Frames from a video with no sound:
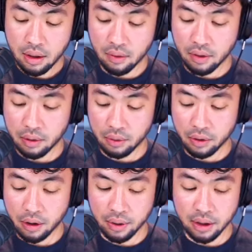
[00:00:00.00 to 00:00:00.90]
And then we'll
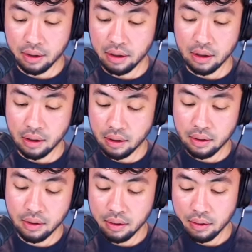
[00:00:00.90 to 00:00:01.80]
go in
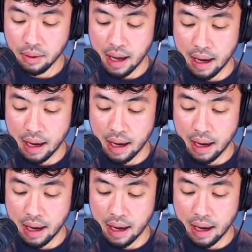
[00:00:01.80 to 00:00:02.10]
here,